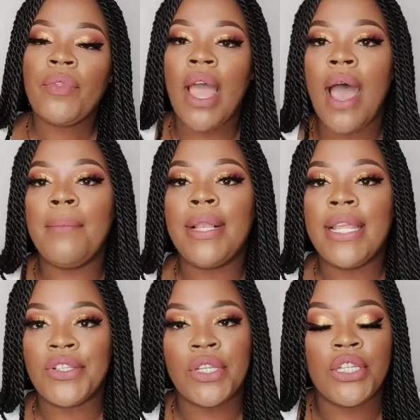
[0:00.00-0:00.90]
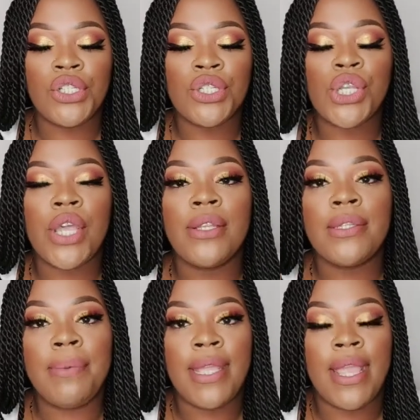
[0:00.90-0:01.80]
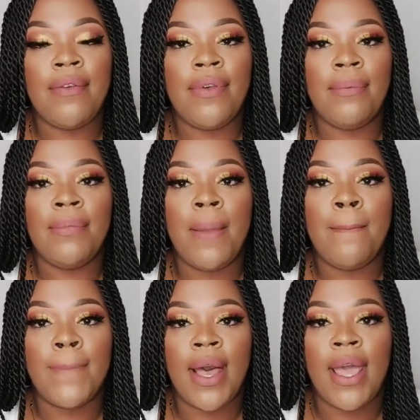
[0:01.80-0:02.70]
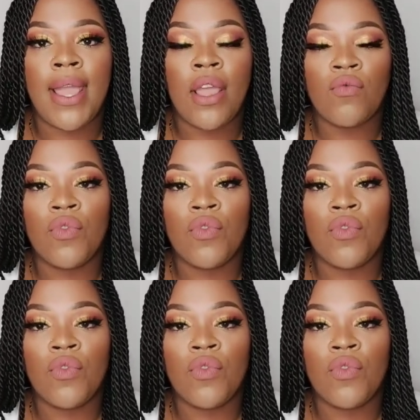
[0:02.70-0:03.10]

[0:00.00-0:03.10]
I'm literally just going to be giving my